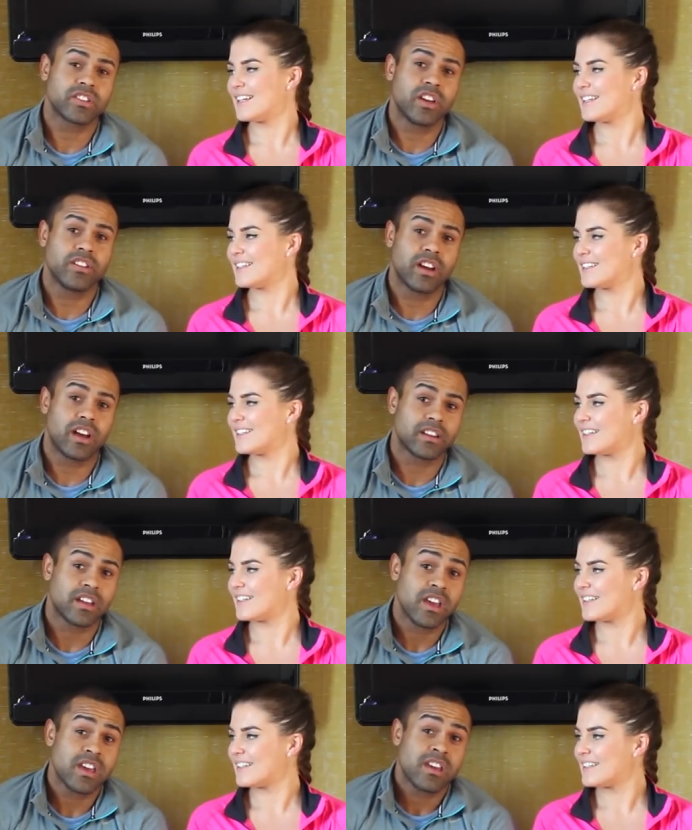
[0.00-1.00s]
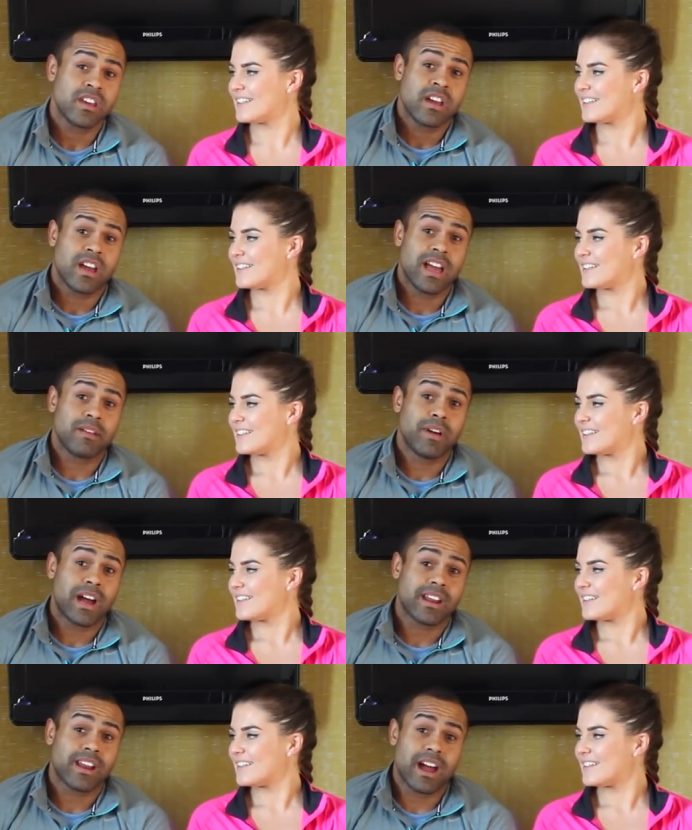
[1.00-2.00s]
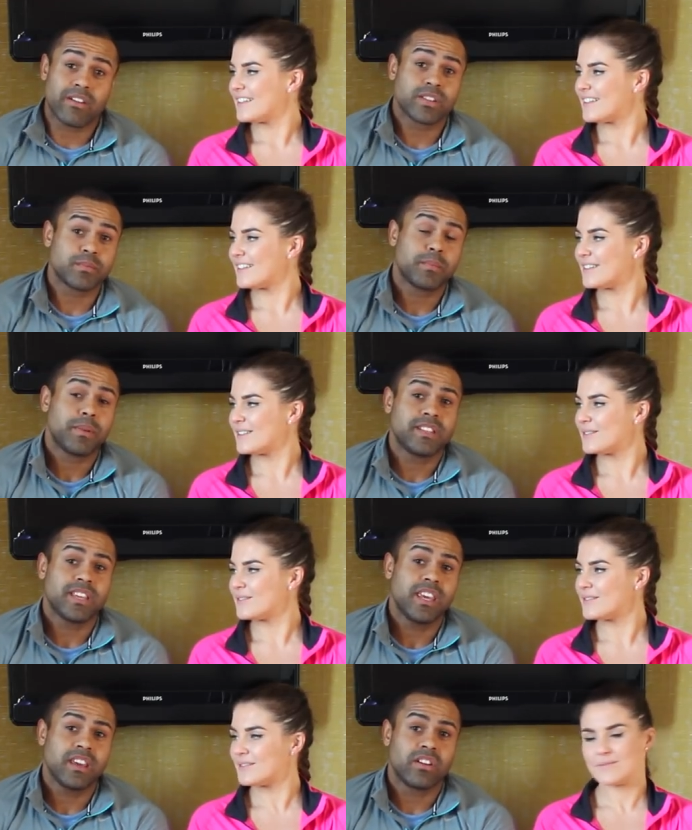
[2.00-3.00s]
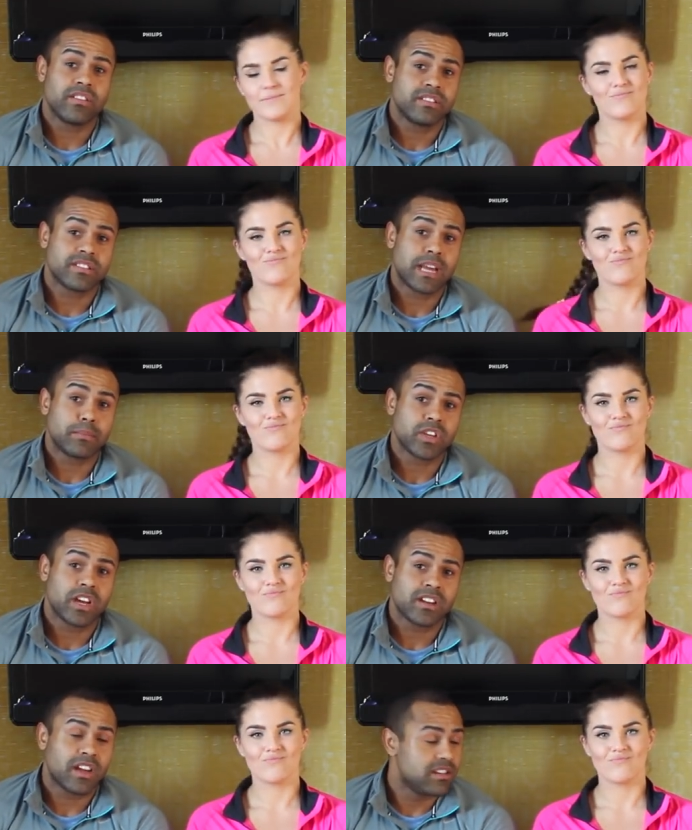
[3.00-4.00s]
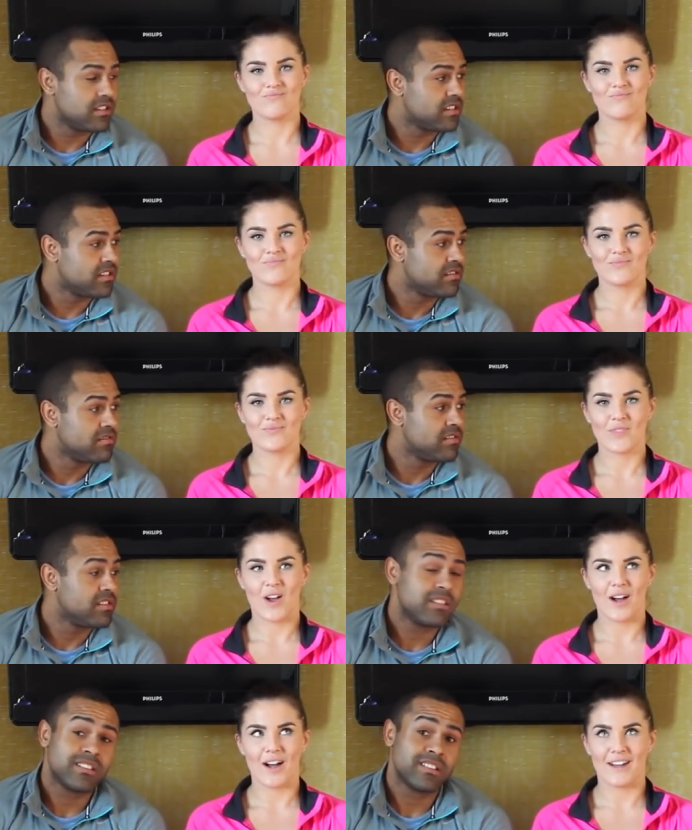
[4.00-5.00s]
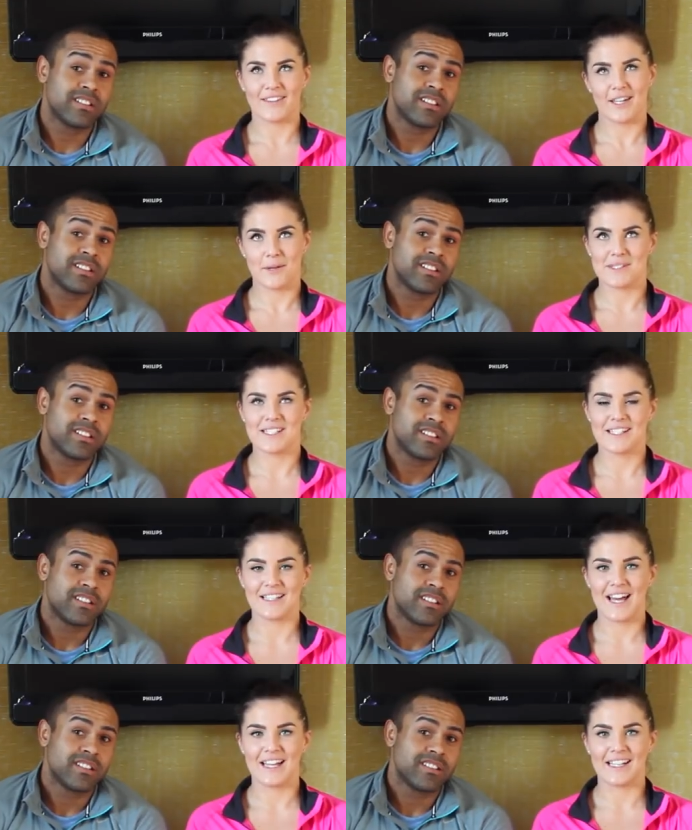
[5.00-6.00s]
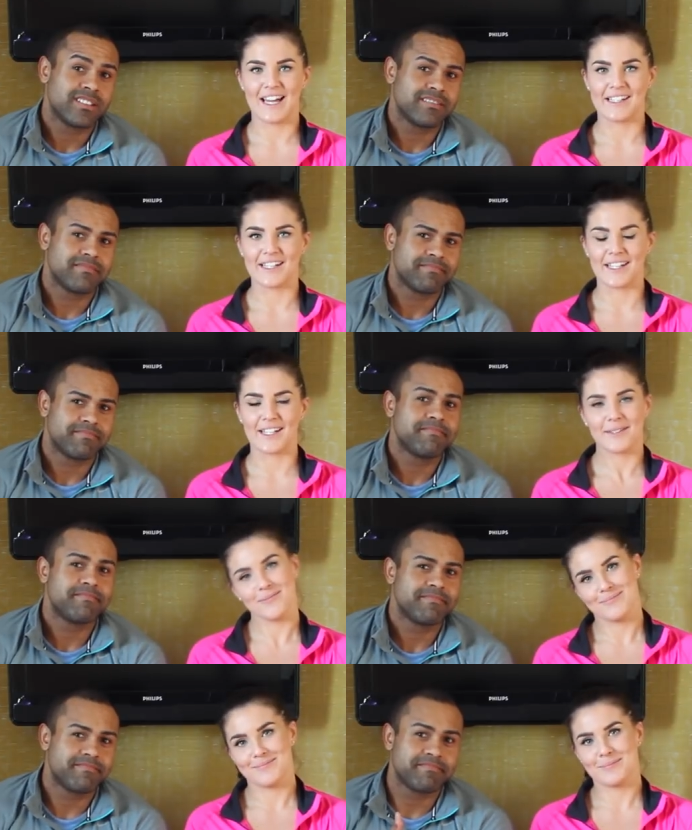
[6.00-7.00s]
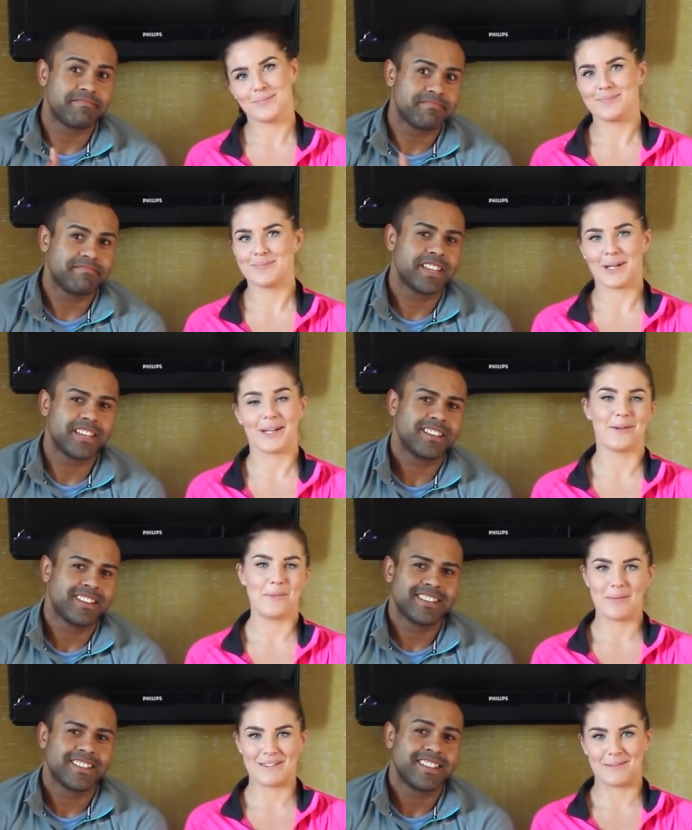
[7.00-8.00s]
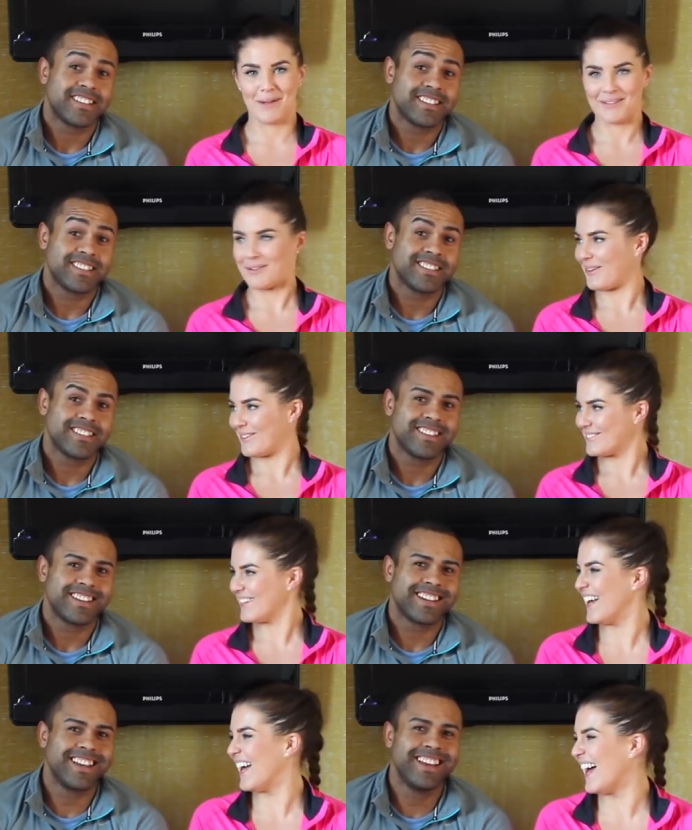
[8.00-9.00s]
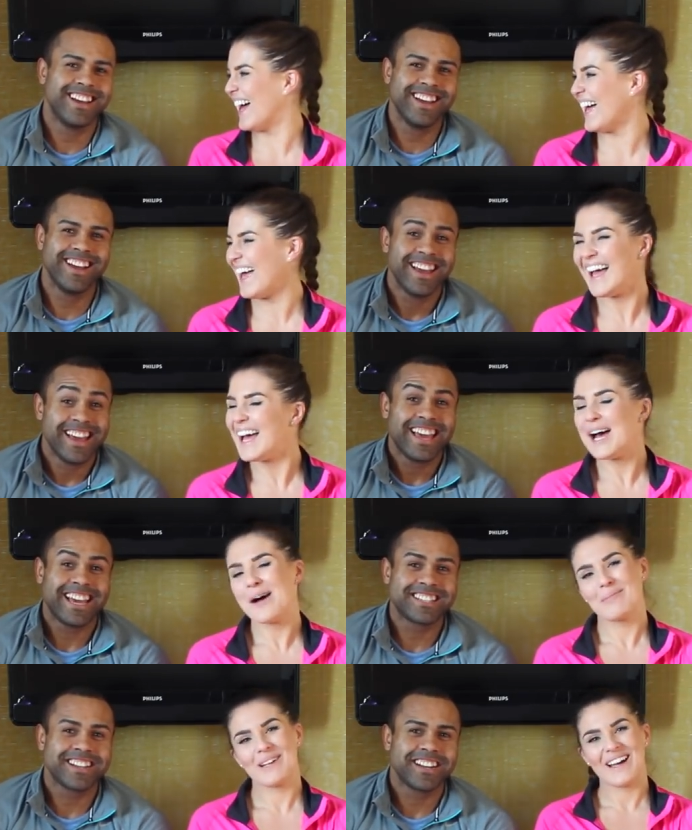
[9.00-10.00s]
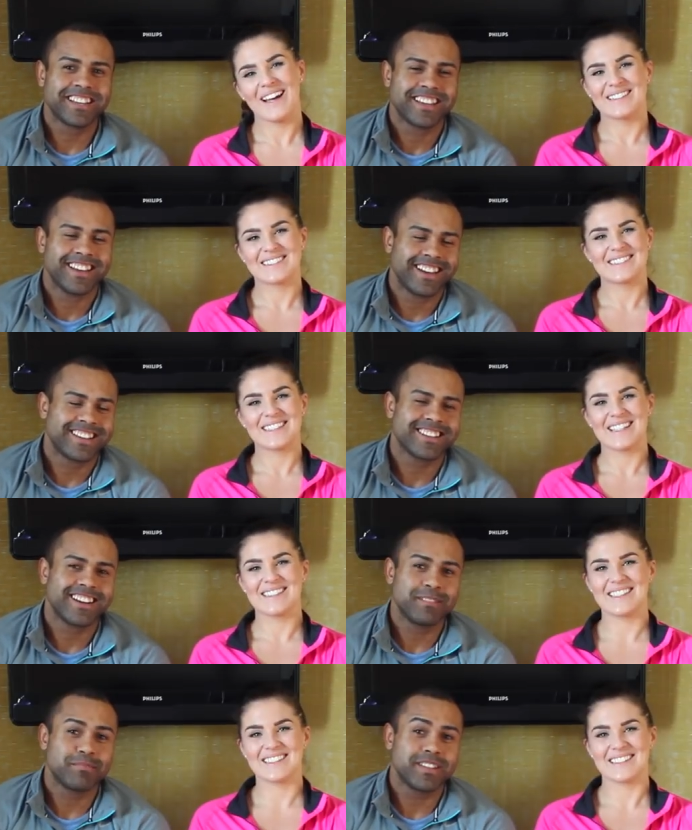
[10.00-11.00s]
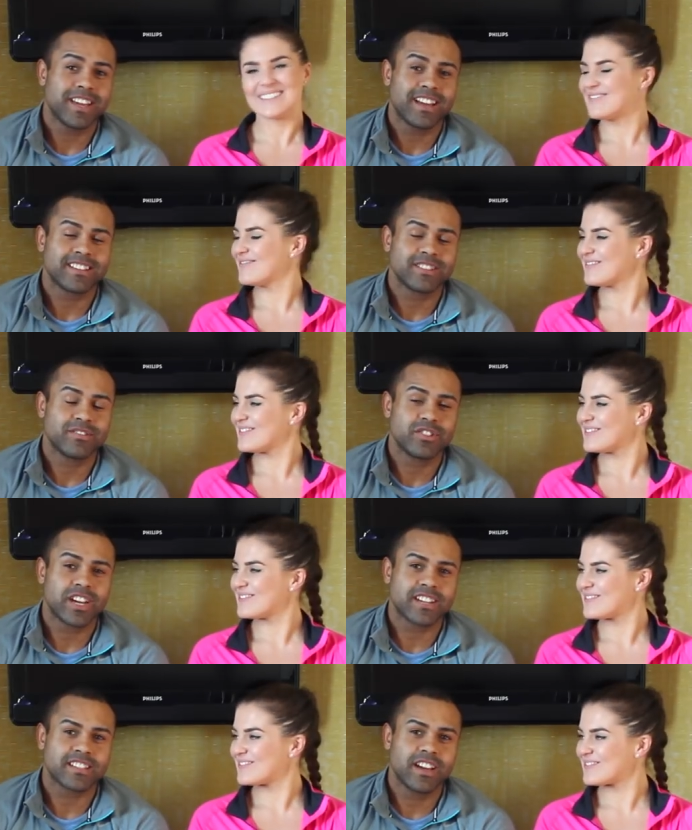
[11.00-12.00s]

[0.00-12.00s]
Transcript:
Speaker 1: us out at Aaron Smith PT on Snapchat, and I think I'm still at
Speaker 2: Leanne Hickey, but I
Speaker 1: come up
Speaker 2: as the Macro Queen. Excited. But yeah, so check us